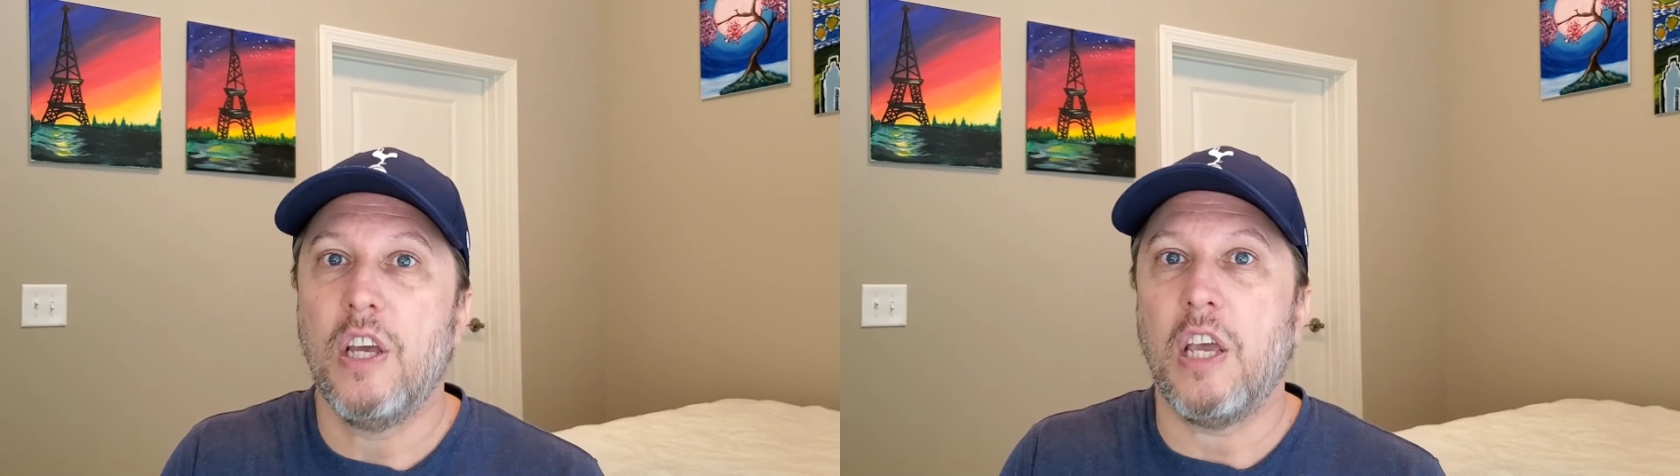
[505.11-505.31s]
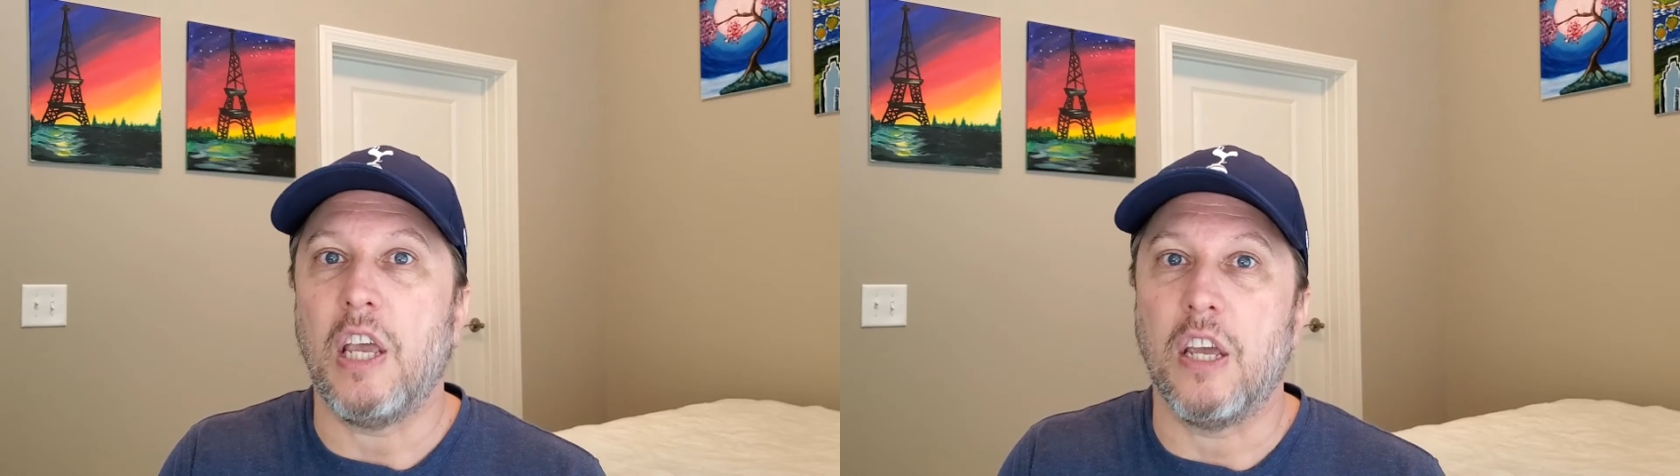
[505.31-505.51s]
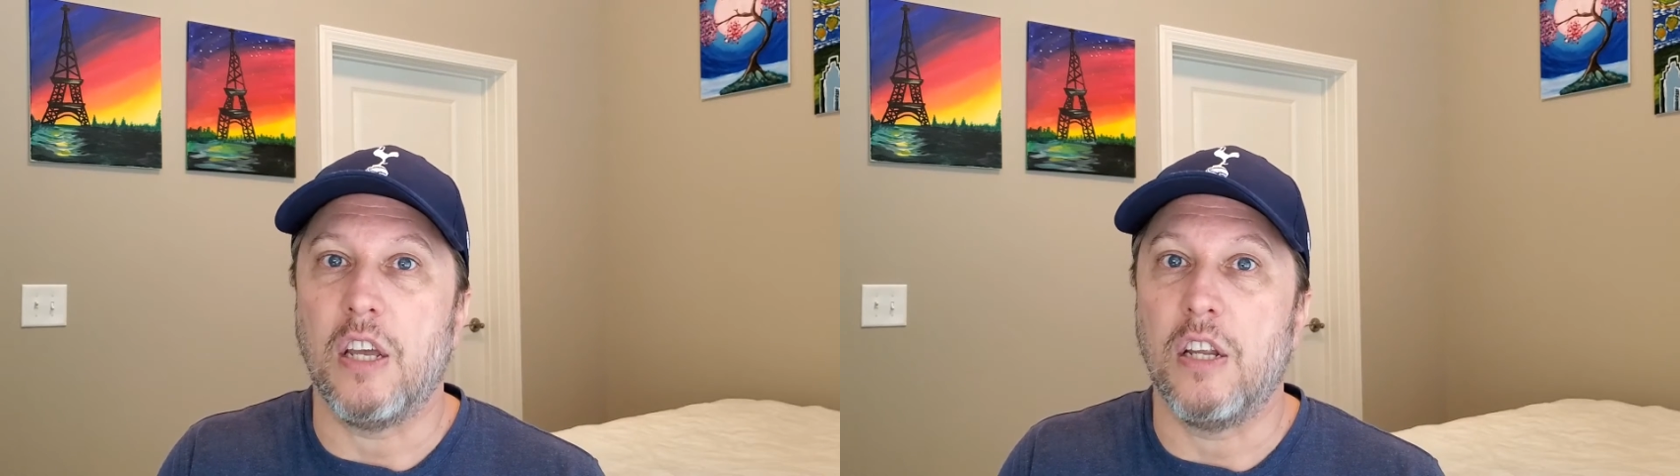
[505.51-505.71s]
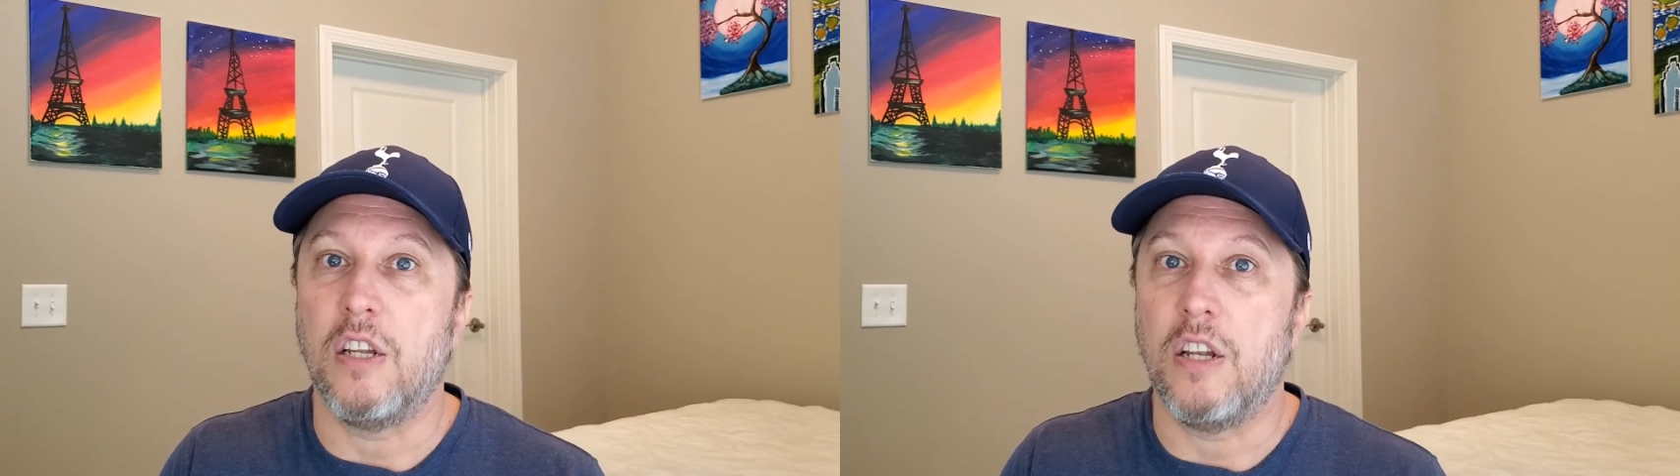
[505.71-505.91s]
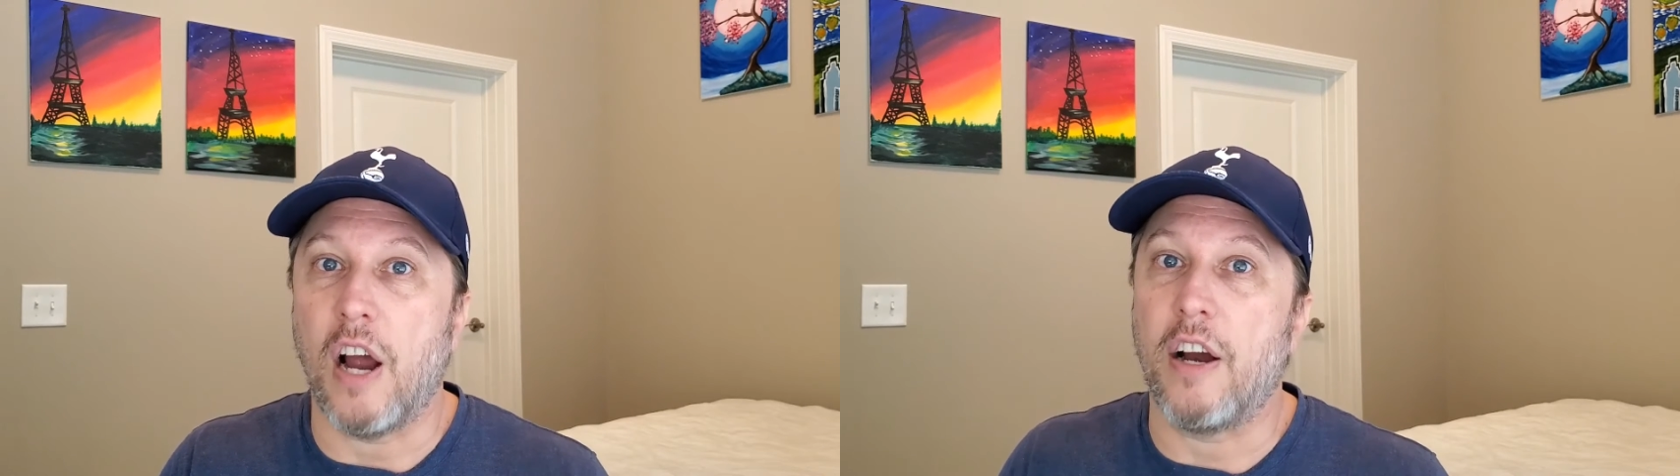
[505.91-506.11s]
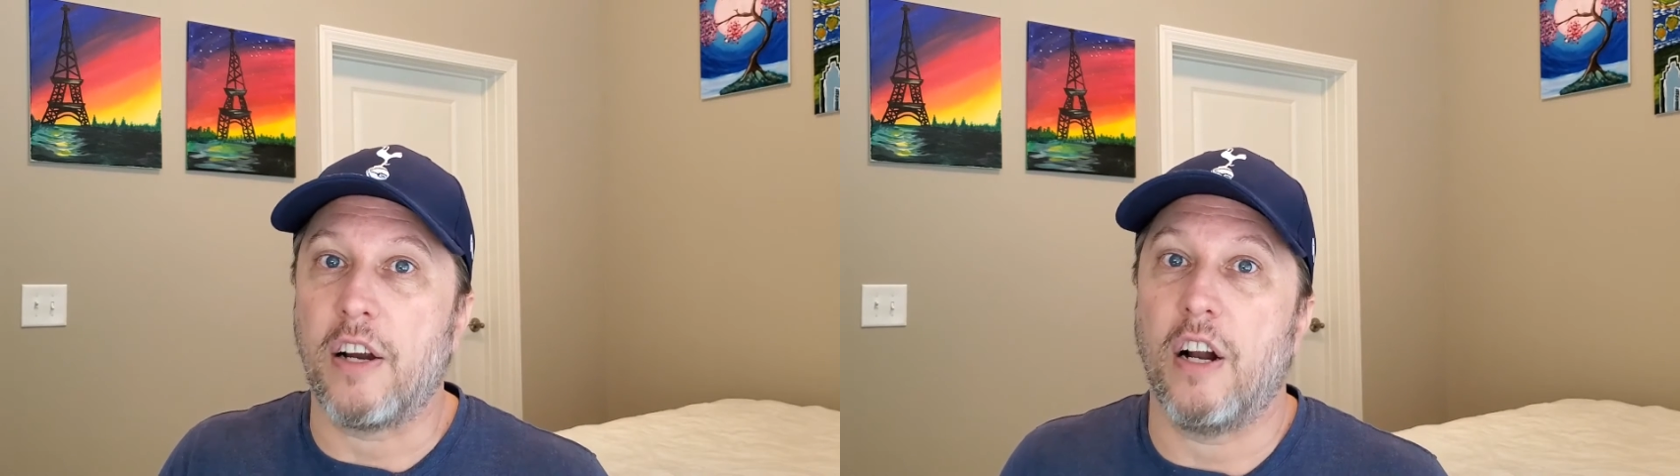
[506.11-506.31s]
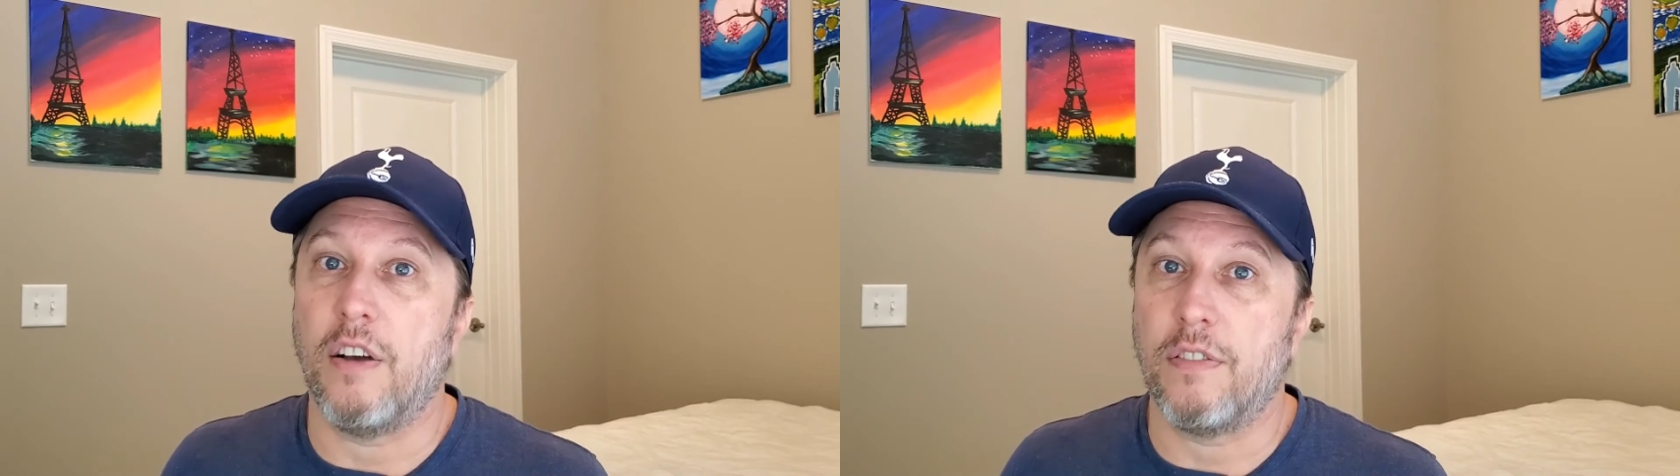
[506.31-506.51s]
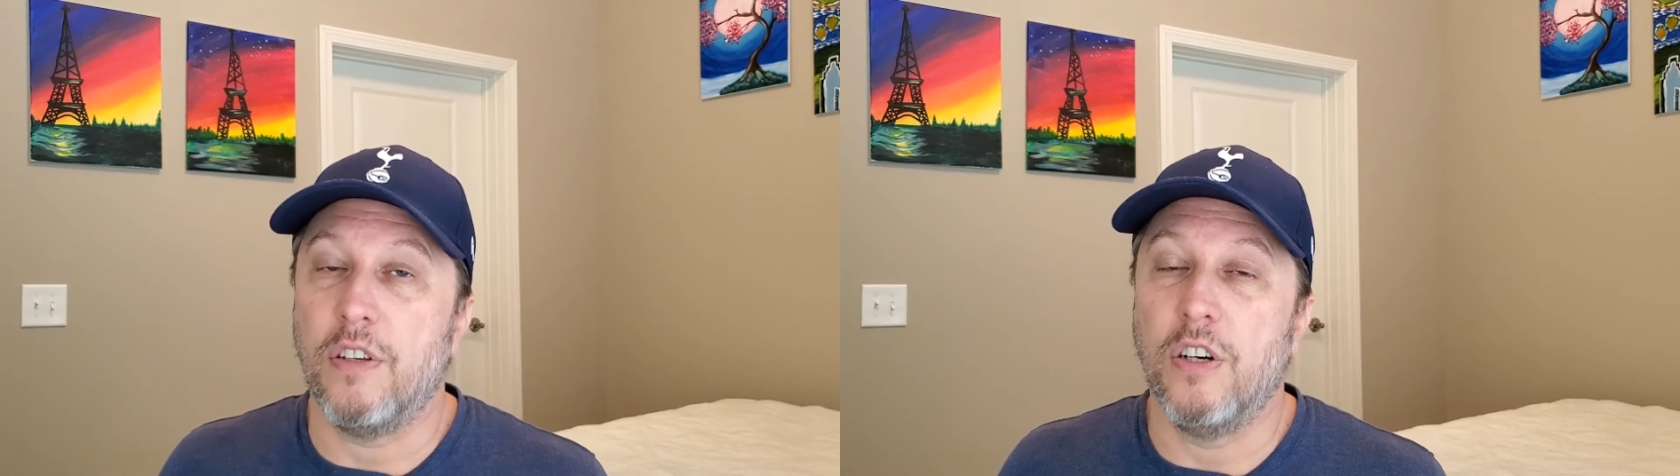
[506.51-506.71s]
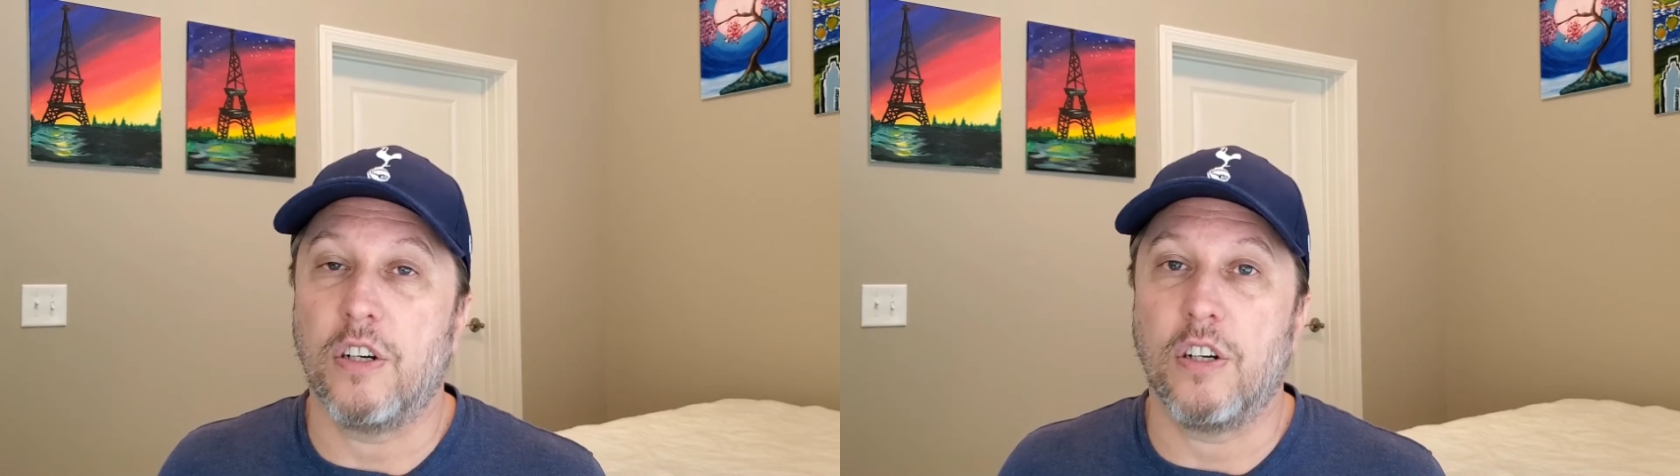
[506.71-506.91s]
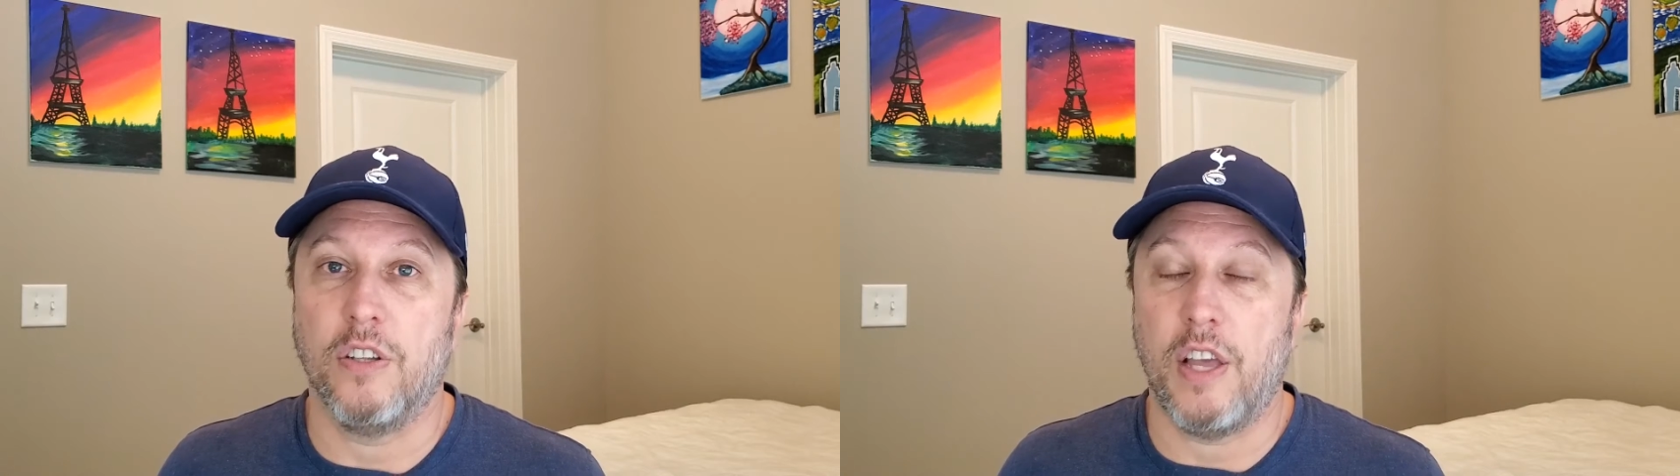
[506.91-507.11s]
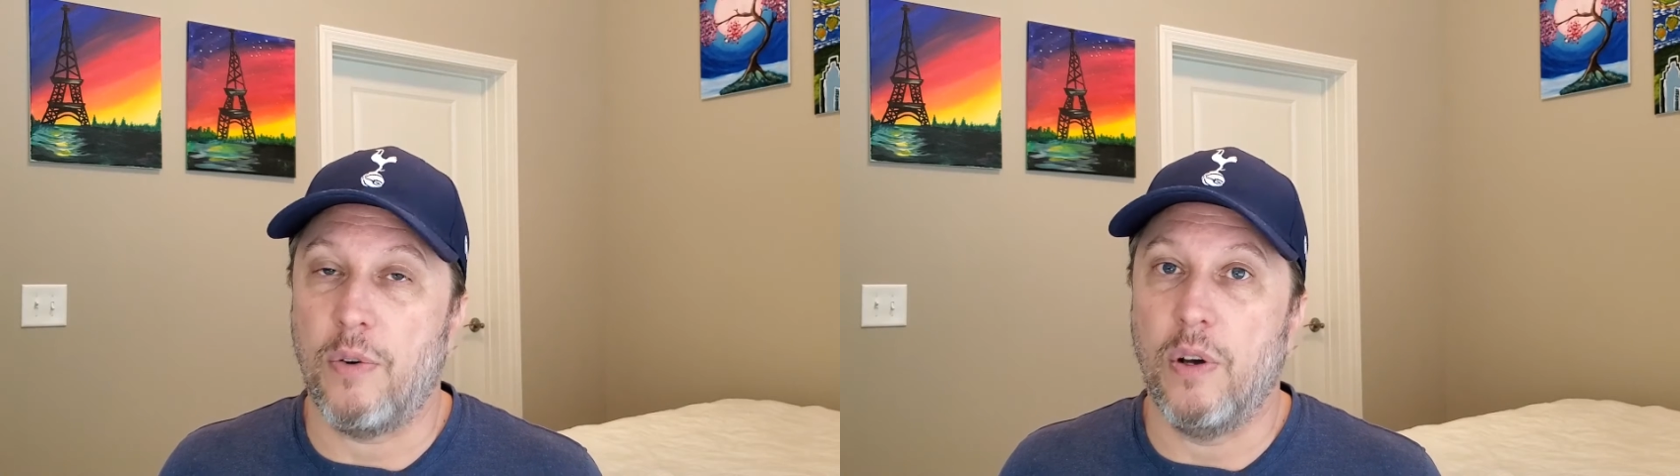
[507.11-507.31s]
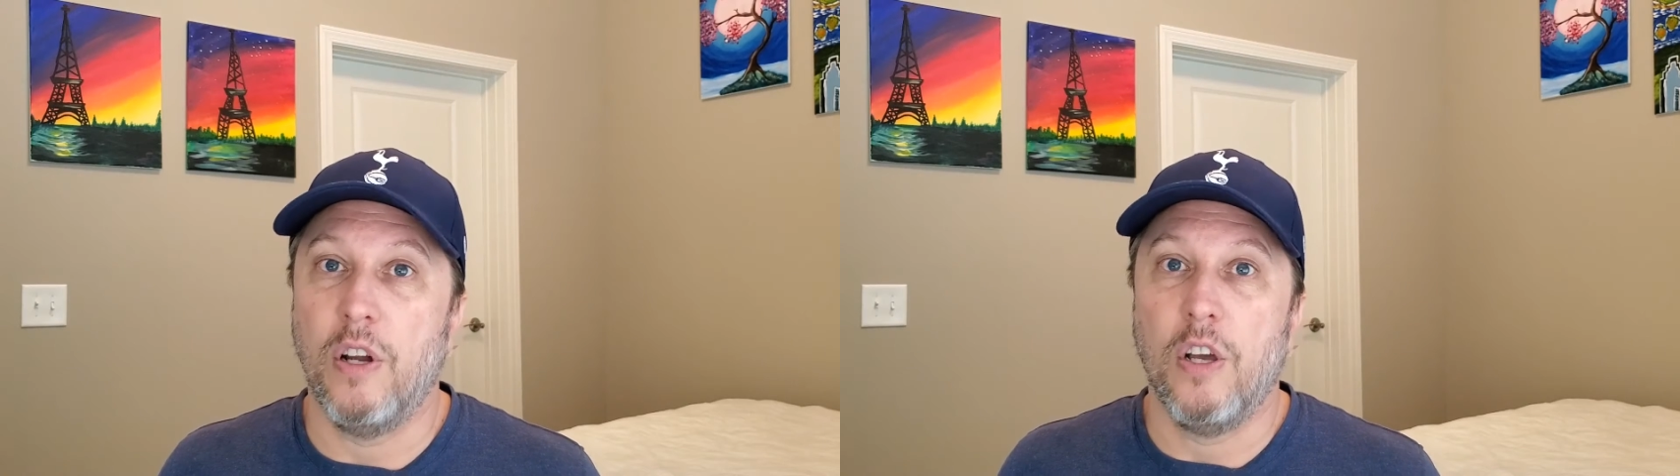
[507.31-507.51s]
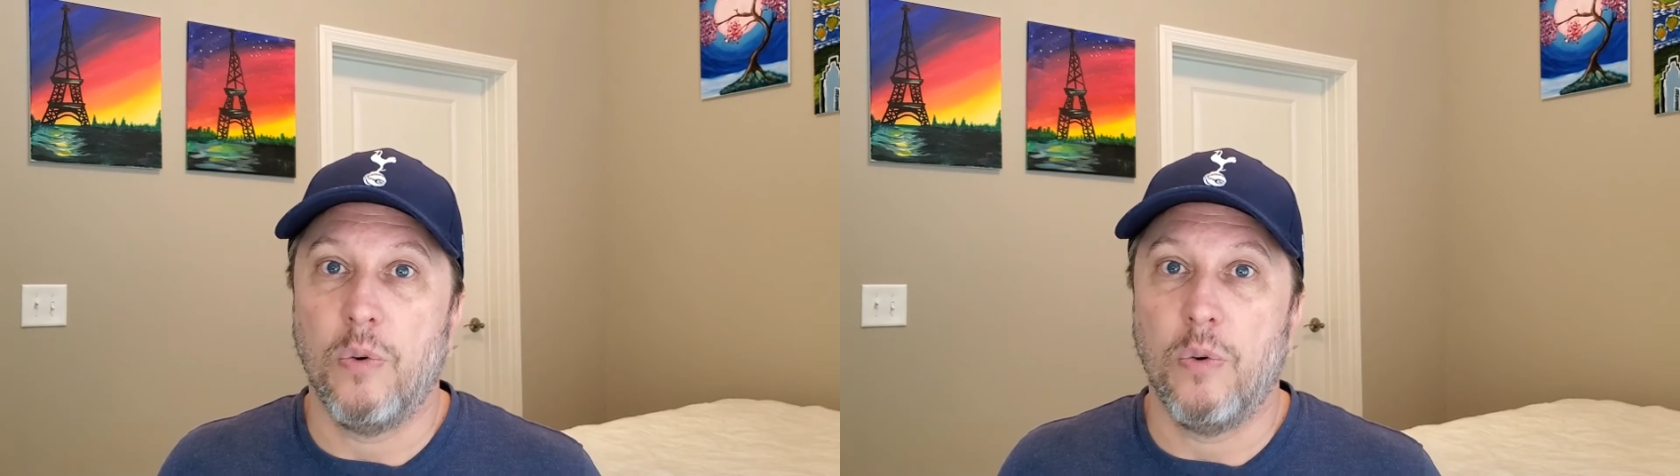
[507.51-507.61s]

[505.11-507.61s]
and Dyer got off the hook on that one.